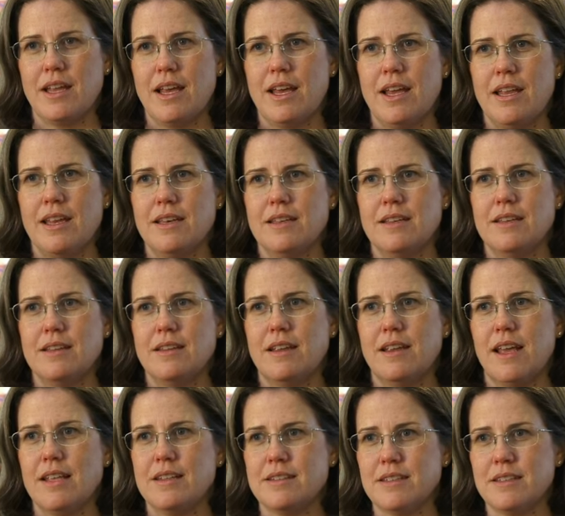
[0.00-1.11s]
And
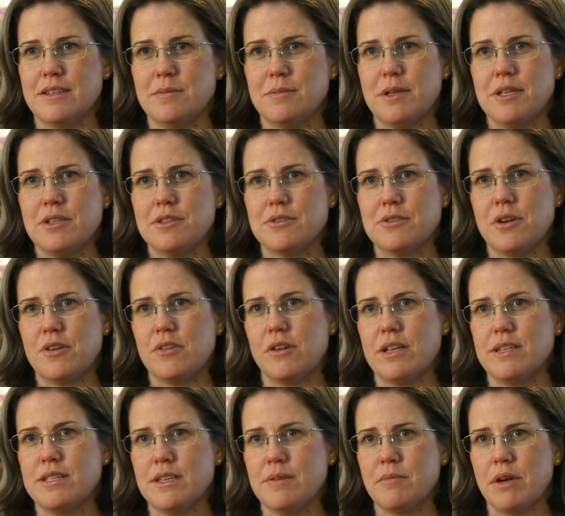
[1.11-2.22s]
as an administrator, I
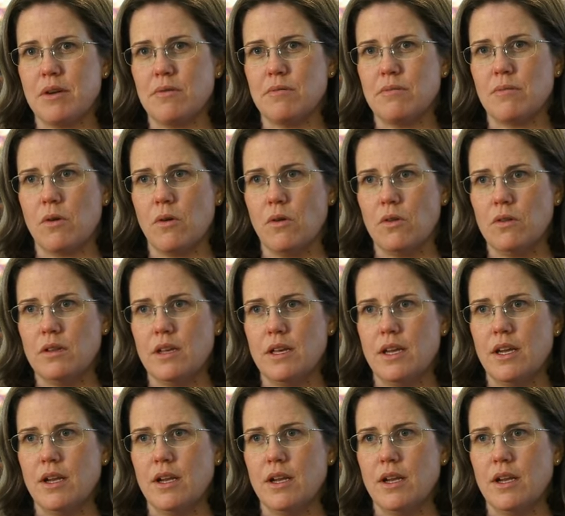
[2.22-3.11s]
see my role